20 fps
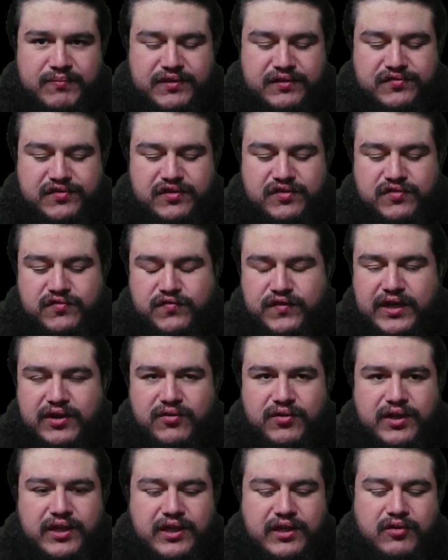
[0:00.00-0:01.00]
This is
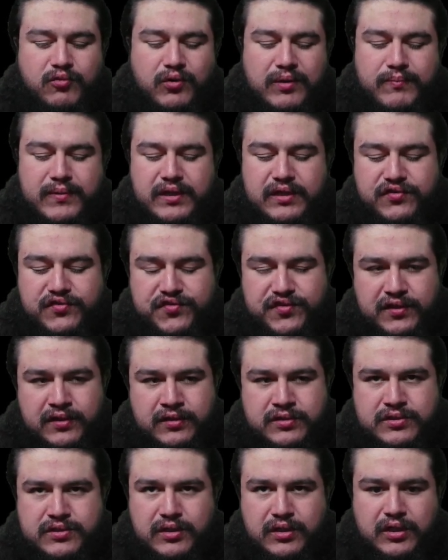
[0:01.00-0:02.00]
very
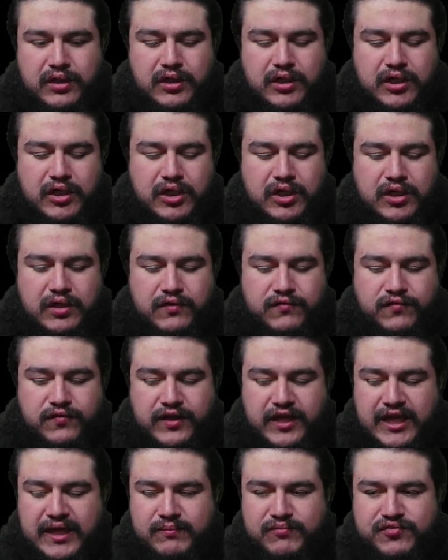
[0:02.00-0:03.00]
reminiscent of
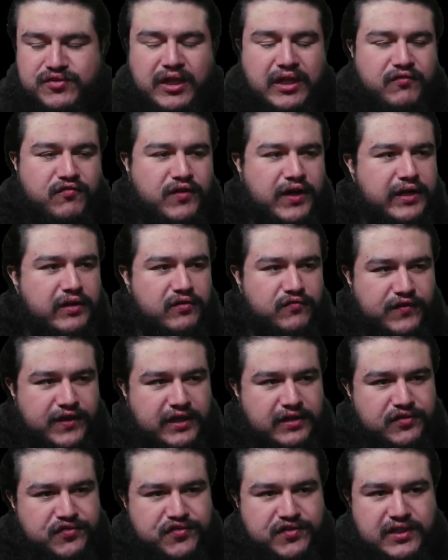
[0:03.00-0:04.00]
games like Final
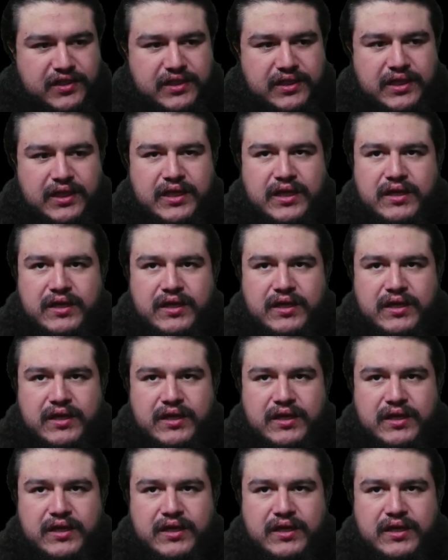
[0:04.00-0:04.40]
Fantasy.